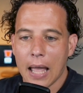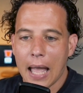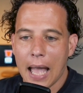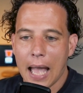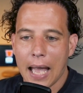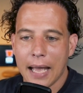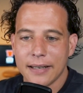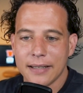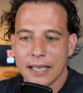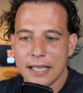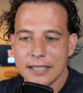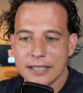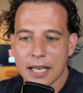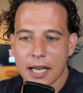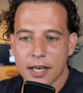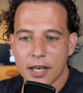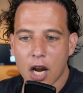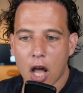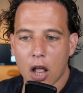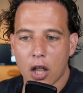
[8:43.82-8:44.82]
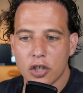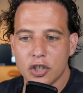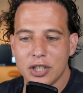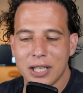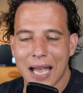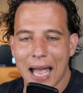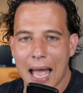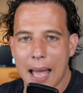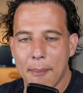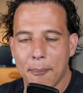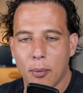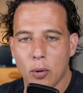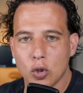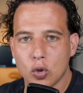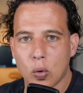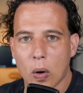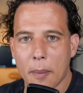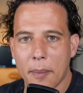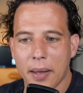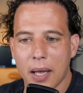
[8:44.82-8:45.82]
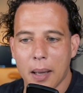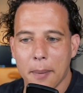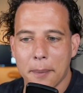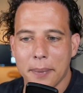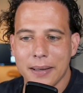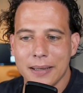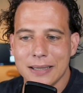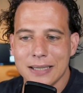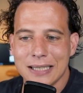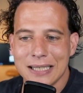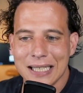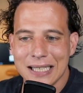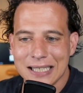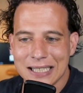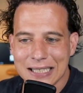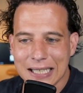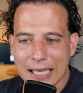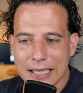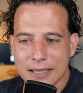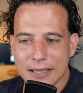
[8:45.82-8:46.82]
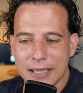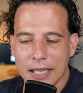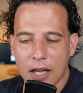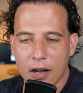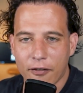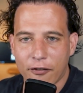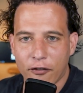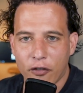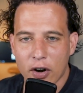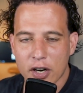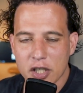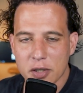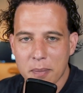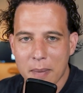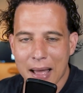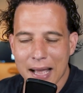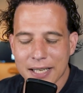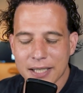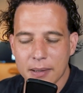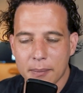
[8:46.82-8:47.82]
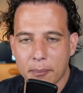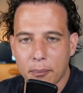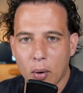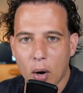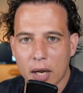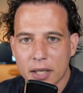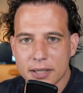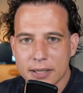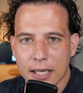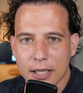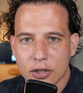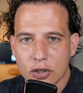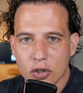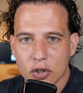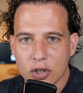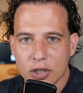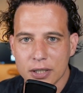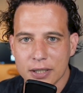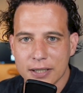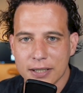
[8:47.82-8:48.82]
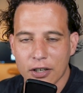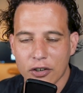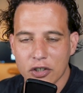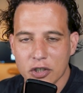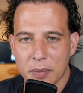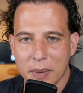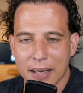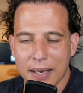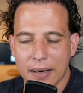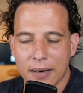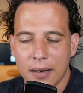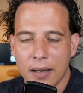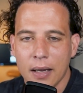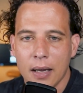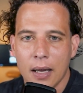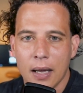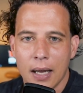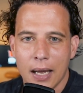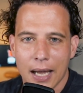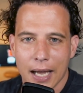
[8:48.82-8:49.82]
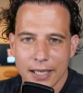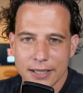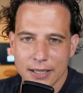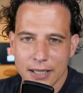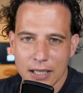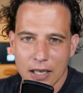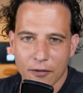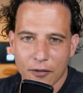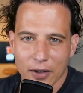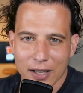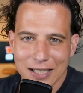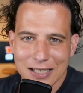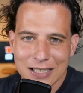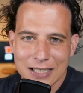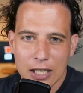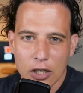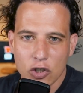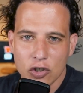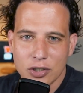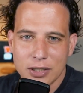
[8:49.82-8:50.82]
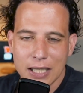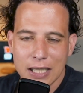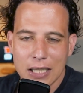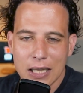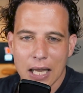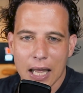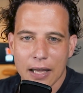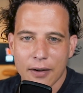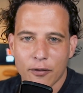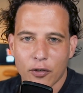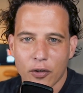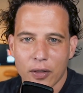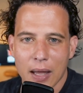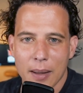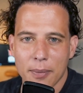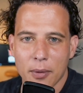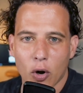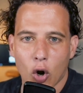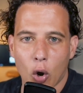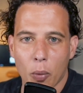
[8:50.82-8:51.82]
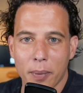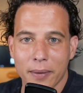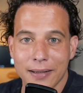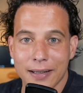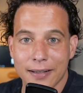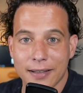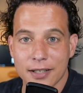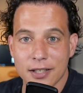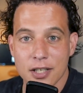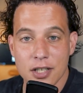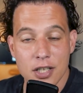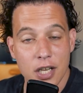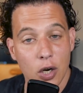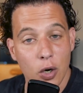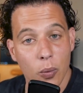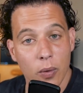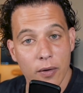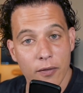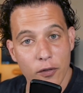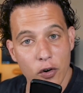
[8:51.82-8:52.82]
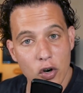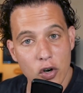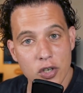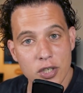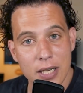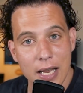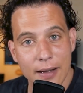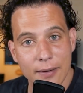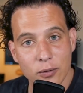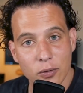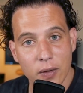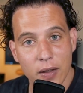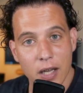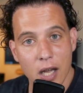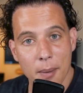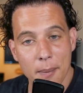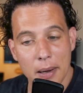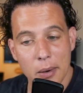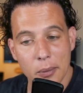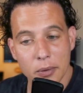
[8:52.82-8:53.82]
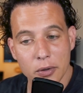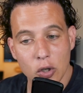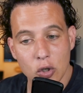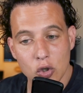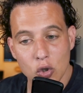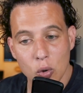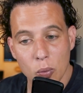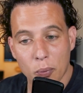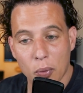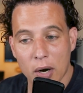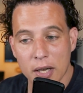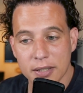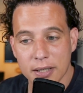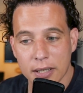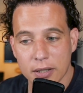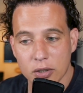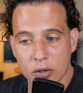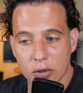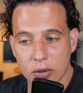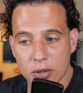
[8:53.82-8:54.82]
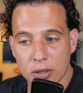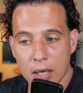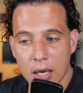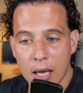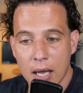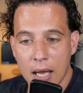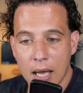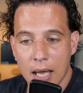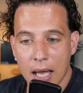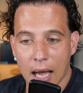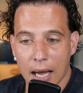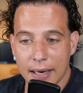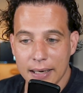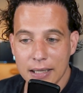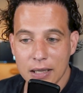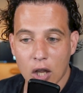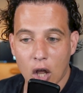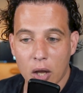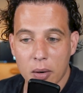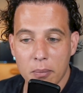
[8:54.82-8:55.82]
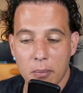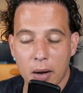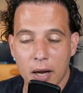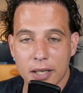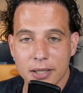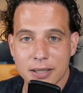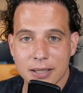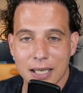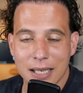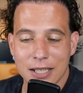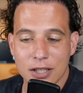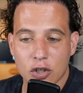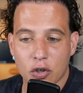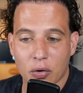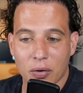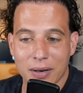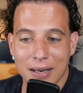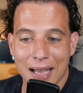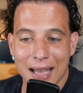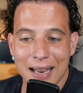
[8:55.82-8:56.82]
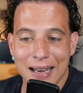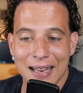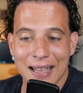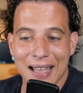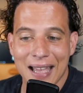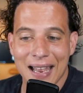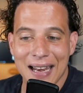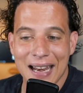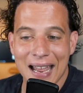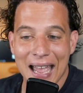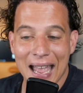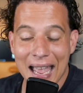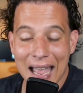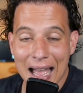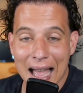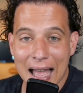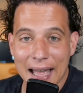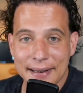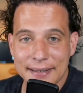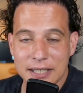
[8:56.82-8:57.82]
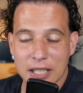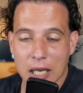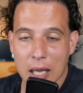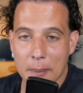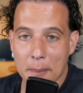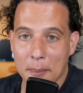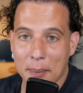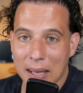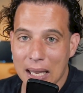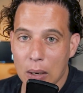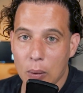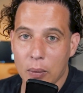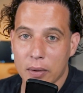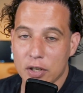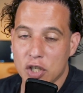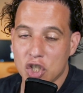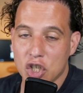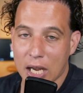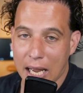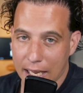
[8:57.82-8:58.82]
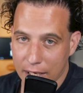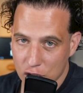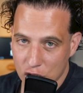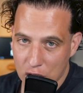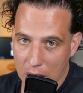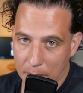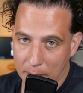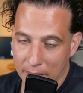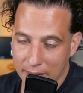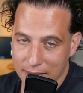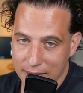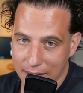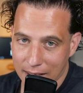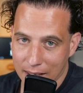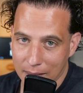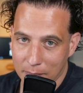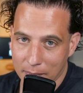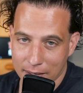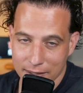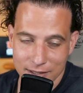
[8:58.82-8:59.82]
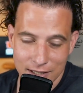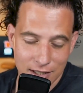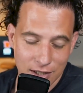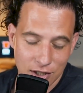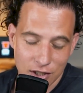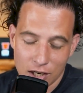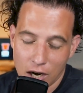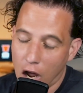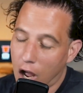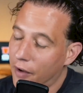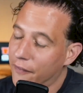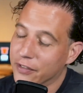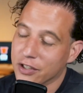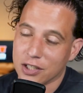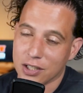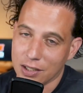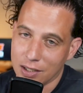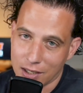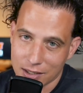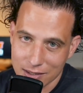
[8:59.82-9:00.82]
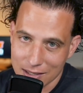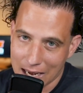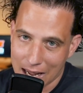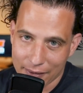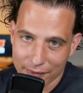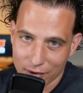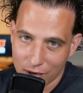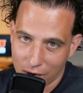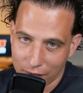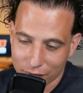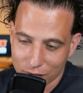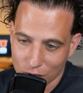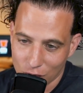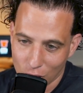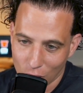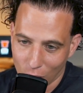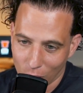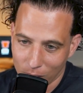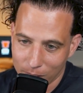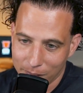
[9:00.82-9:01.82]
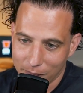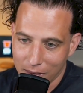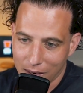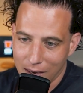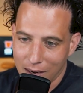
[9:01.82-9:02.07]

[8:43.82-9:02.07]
And in technology, Ample is wrapping up its testing of fresh Maxim processors since there's been a significant sales decline for them. They're hoping that this is going to reverse after they come out with those new processors. And Elon Musk is creating an AI to compete with ChatGPT because he obviously doesn't have enough to do.